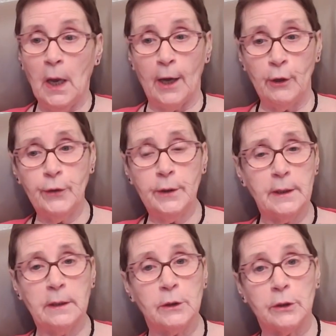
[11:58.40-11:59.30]
Another
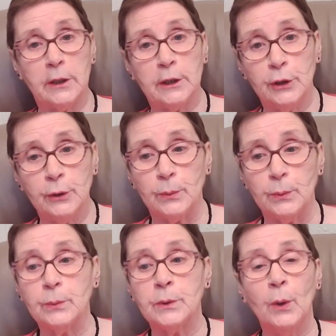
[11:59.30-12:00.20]
thing that they
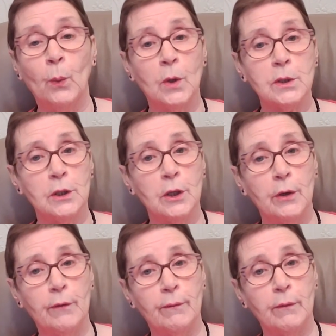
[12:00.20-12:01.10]
used was
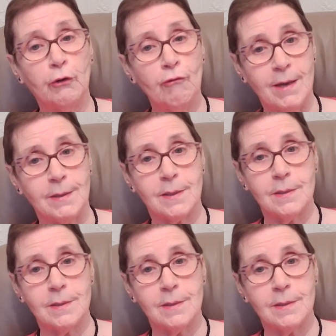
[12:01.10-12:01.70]
grid,